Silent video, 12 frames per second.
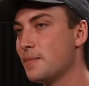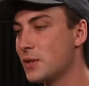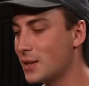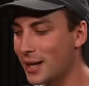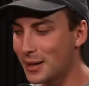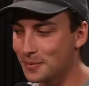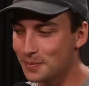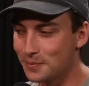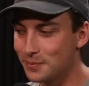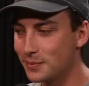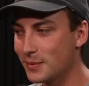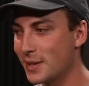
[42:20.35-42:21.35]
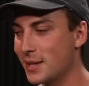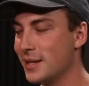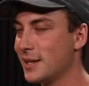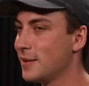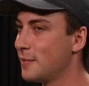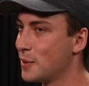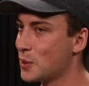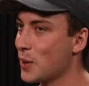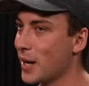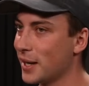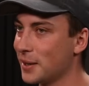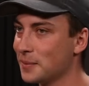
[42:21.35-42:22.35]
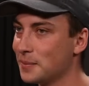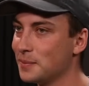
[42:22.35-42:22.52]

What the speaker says: It's like frustrating.